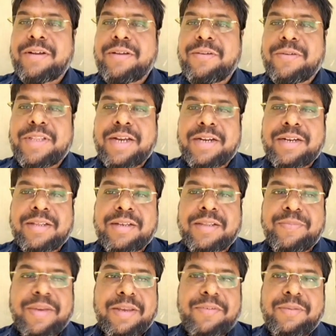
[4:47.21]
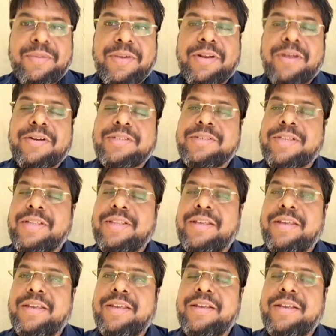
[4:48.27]
a clue that uh, the P M will be announcing
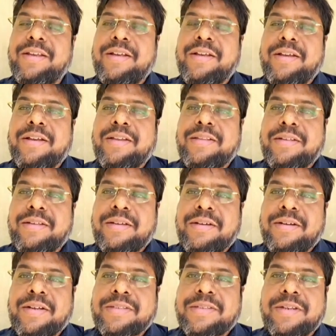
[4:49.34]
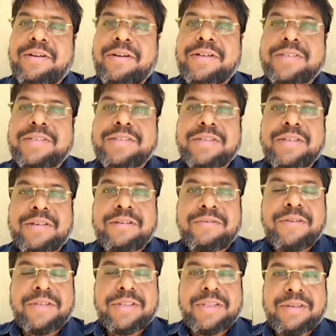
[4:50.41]
the, the astronauts uh,
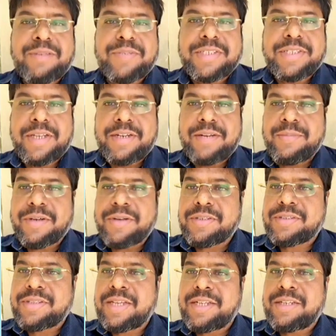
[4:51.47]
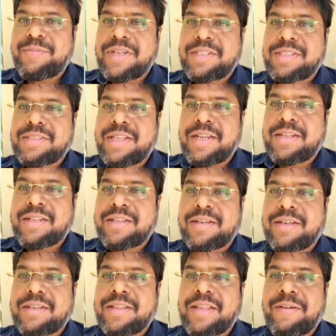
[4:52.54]
for the mission, because that it means that
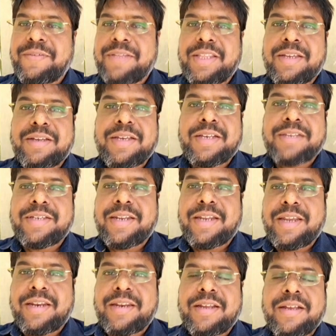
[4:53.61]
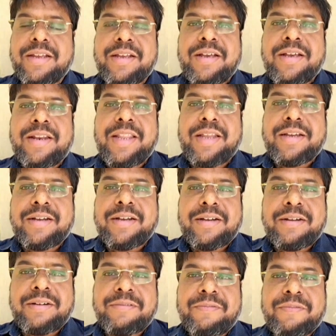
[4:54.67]
uh, everything is green. Like
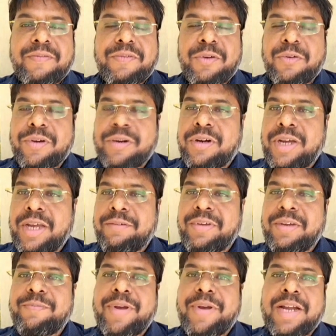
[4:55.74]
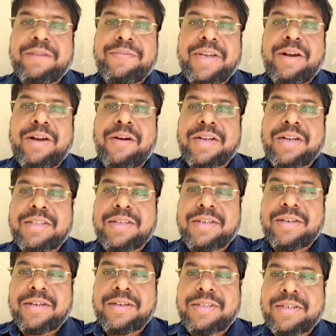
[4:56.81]
uh, few, uh, a week back, we got the
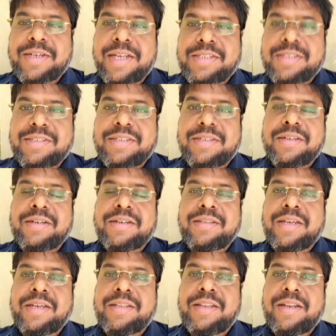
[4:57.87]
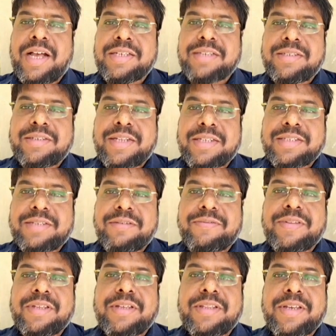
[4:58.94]
mm. the test, uh, the, the last test of
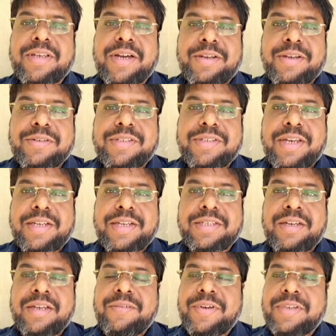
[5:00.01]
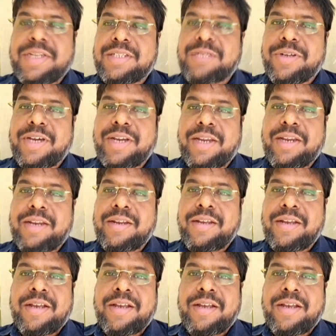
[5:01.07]
the, the cryo stage, which also green.